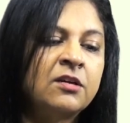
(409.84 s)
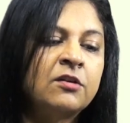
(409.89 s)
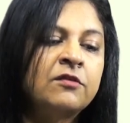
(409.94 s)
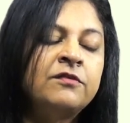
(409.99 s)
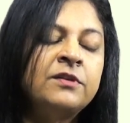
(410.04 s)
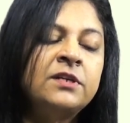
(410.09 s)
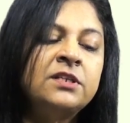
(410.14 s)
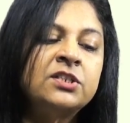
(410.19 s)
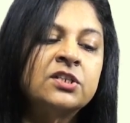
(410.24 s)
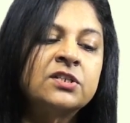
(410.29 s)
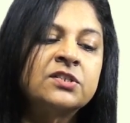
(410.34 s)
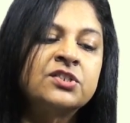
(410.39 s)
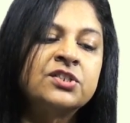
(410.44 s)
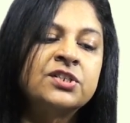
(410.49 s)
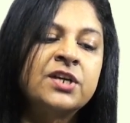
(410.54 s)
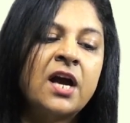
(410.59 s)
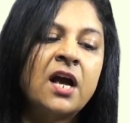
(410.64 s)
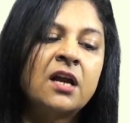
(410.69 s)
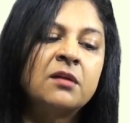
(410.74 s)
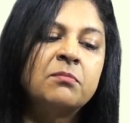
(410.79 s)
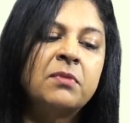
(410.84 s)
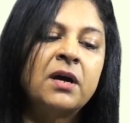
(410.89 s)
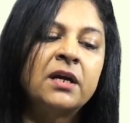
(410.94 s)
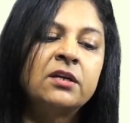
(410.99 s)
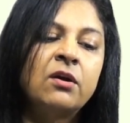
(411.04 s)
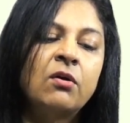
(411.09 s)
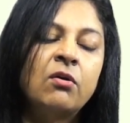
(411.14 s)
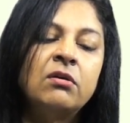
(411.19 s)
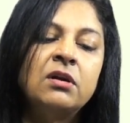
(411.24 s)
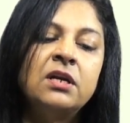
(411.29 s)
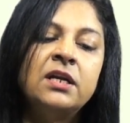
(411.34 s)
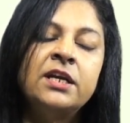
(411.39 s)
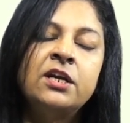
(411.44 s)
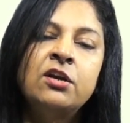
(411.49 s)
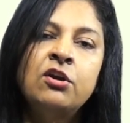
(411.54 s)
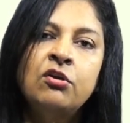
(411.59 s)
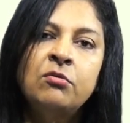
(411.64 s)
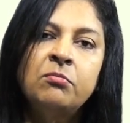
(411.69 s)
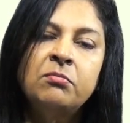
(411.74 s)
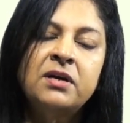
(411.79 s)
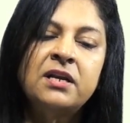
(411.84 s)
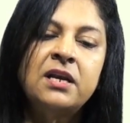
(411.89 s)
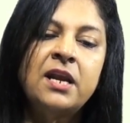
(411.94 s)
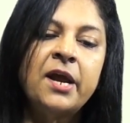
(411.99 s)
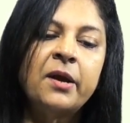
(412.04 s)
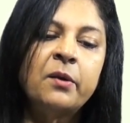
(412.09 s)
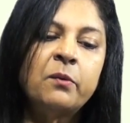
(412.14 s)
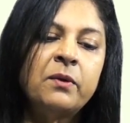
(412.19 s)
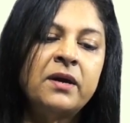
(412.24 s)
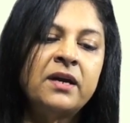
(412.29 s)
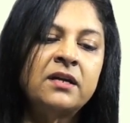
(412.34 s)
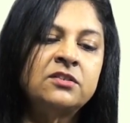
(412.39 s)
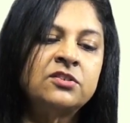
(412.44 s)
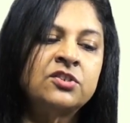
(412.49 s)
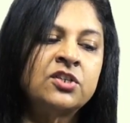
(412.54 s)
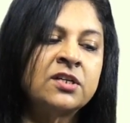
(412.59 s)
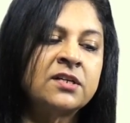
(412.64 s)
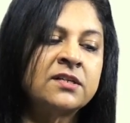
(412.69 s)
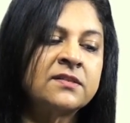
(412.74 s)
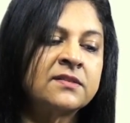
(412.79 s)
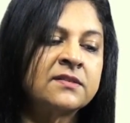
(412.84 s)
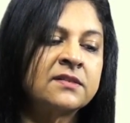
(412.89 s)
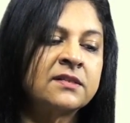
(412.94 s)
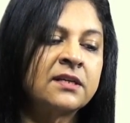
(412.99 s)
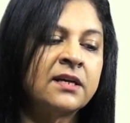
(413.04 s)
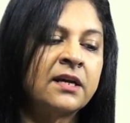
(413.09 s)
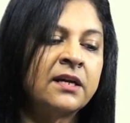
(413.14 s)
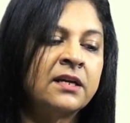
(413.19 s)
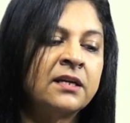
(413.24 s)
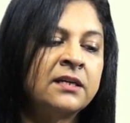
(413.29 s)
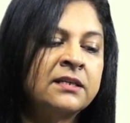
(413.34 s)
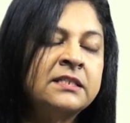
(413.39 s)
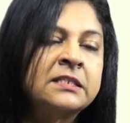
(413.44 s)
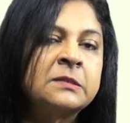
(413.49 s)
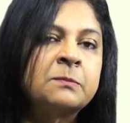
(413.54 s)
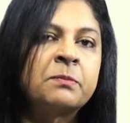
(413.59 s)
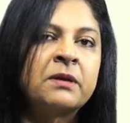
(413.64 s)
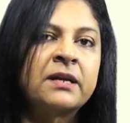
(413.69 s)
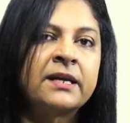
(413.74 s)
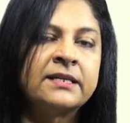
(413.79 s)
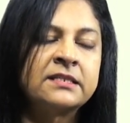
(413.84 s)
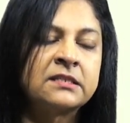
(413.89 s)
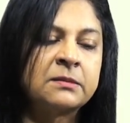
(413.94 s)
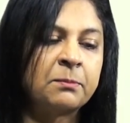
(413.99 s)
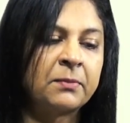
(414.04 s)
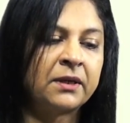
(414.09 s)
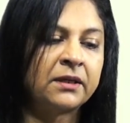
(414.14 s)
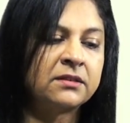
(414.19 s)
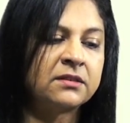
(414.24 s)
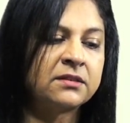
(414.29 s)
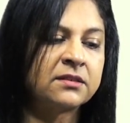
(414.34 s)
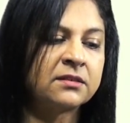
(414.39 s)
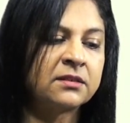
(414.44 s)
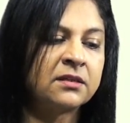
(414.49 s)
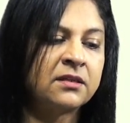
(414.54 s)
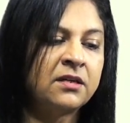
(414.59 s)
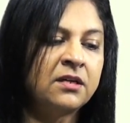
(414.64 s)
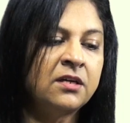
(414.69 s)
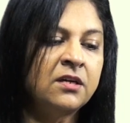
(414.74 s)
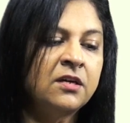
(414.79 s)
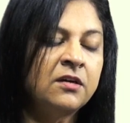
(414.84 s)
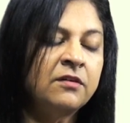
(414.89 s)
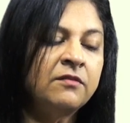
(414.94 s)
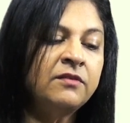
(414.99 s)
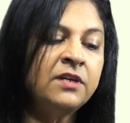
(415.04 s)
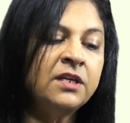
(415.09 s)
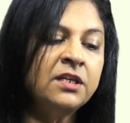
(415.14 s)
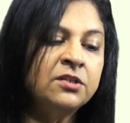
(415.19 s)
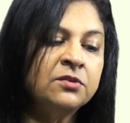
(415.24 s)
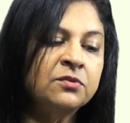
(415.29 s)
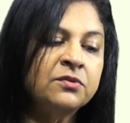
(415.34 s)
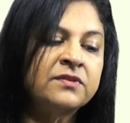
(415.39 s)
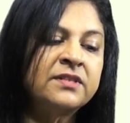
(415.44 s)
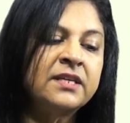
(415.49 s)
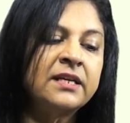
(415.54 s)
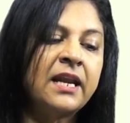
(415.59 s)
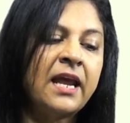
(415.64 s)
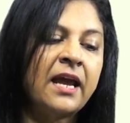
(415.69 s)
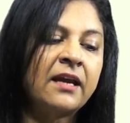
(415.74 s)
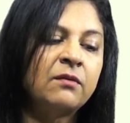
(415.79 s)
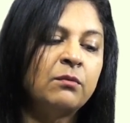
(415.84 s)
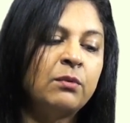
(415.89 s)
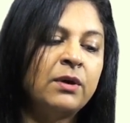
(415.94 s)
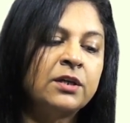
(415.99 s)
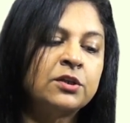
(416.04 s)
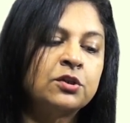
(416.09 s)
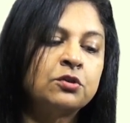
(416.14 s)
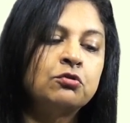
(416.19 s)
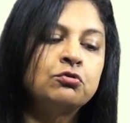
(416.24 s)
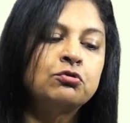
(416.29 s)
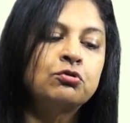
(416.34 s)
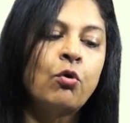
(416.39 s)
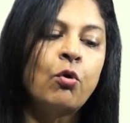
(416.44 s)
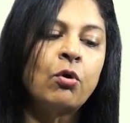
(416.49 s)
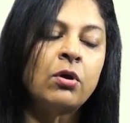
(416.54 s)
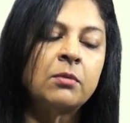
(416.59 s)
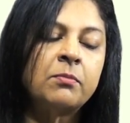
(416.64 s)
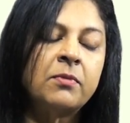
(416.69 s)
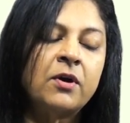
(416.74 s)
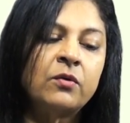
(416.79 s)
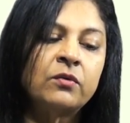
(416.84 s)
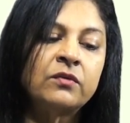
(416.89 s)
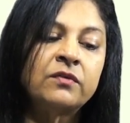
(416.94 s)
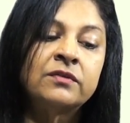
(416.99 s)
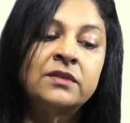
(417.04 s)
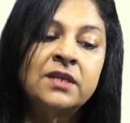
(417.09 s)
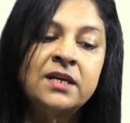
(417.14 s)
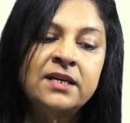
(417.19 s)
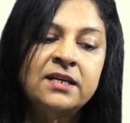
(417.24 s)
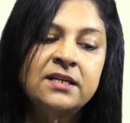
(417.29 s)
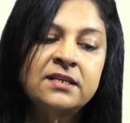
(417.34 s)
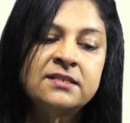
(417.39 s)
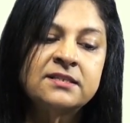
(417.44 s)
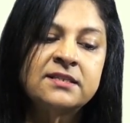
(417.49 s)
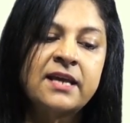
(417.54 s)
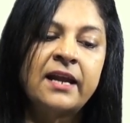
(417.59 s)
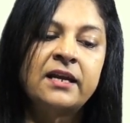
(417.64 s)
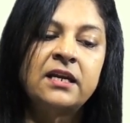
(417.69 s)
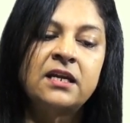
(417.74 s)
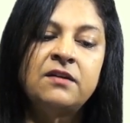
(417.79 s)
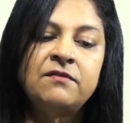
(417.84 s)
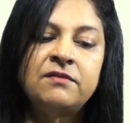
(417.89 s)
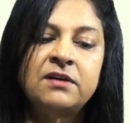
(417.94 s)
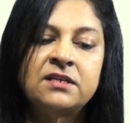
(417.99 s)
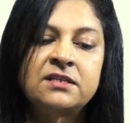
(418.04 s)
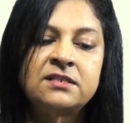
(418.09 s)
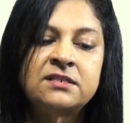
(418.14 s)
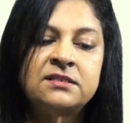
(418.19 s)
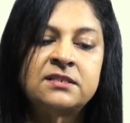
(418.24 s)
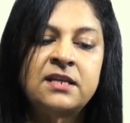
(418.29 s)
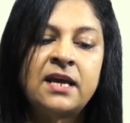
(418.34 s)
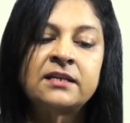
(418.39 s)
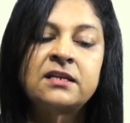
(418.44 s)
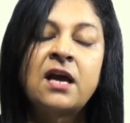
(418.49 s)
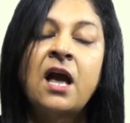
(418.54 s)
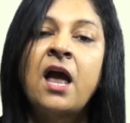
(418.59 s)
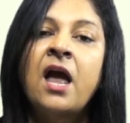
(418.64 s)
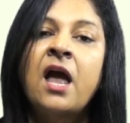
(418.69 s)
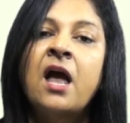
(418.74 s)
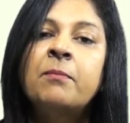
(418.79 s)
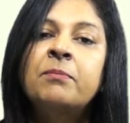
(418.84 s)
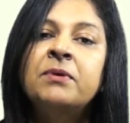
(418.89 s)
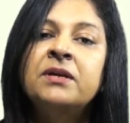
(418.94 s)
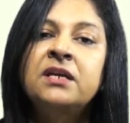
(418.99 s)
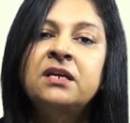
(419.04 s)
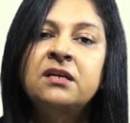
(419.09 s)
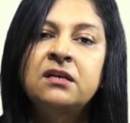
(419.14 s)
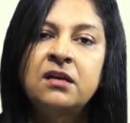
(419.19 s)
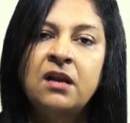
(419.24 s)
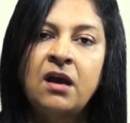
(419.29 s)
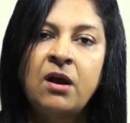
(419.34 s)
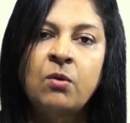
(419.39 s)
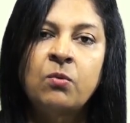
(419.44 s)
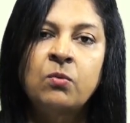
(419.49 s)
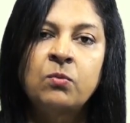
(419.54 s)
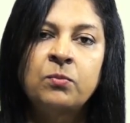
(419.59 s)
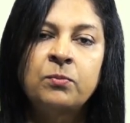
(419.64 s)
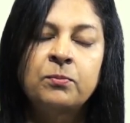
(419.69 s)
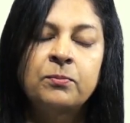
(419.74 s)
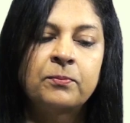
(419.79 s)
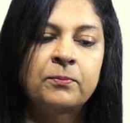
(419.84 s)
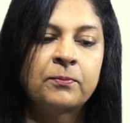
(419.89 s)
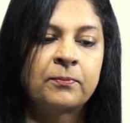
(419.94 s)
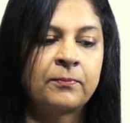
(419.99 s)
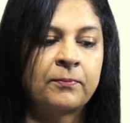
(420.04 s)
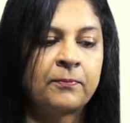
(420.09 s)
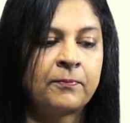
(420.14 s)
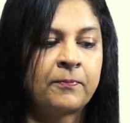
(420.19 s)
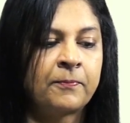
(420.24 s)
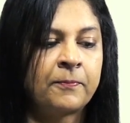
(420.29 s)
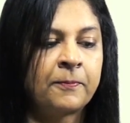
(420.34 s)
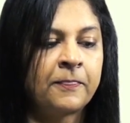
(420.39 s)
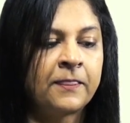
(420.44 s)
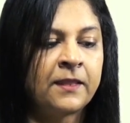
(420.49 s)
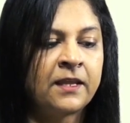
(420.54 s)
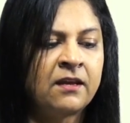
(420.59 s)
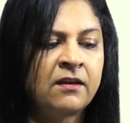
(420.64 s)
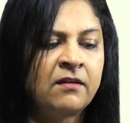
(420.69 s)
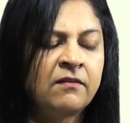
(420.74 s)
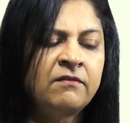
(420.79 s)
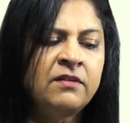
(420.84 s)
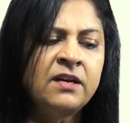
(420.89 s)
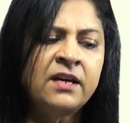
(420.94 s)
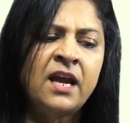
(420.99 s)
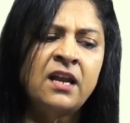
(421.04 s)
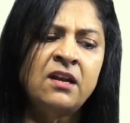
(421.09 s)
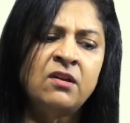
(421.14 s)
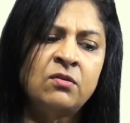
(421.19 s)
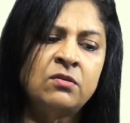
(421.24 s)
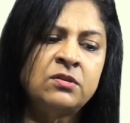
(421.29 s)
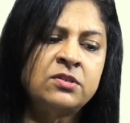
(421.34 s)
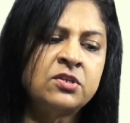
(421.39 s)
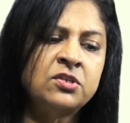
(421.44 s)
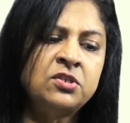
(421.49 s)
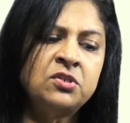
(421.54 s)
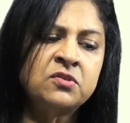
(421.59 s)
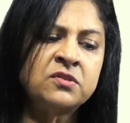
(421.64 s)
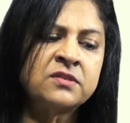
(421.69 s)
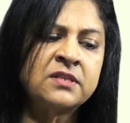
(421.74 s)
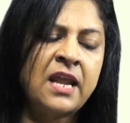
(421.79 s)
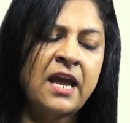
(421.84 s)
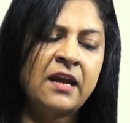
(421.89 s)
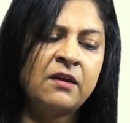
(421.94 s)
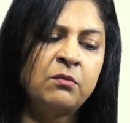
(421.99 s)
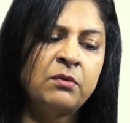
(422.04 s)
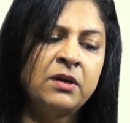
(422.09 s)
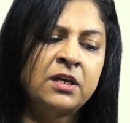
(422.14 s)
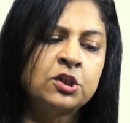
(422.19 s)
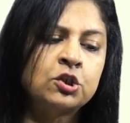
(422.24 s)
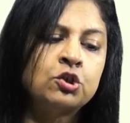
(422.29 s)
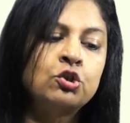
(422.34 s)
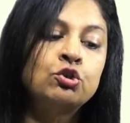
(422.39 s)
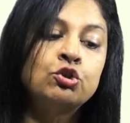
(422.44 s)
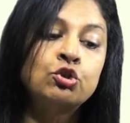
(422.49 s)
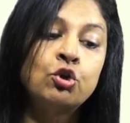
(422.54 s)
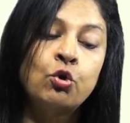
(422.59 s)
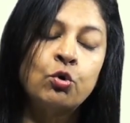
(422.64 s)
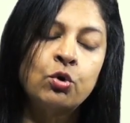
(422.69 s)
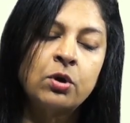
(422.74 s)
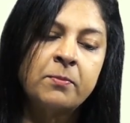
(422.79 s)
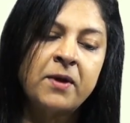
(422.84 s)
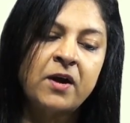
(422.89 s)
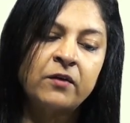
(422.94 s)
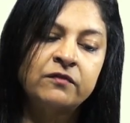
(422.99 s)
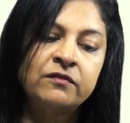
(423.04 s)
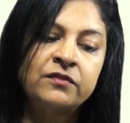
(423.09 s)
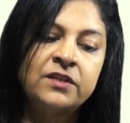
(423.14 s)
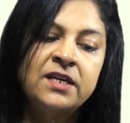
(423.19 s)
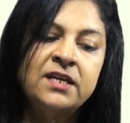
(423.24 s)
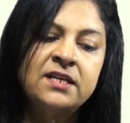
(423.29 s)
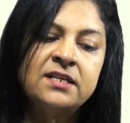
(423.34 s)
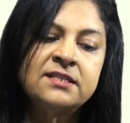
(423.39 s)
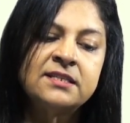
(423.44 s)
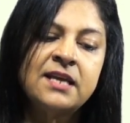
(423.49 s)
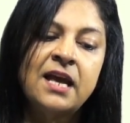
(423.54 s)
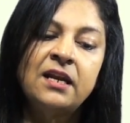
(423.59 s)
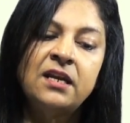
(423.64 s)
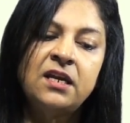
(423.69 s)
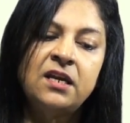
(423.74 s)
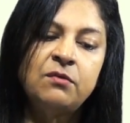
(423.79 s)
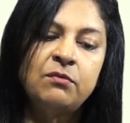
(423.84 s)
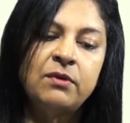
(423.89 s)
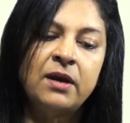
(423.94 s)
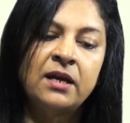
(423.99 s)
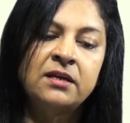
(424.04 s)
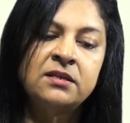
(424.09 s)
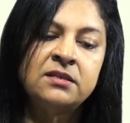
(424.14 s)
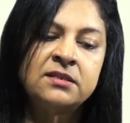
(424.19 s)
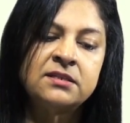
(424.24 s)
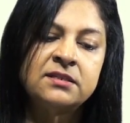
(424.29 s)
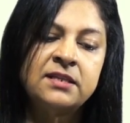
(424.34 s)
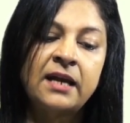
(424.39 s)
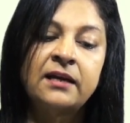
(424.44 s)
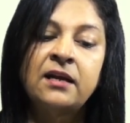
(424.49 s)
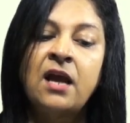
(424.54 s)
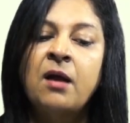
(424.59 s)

Features shared by only human languages. Displacement. We use the language to talk about things and events that are happening now. We can also use language to talk about things and events that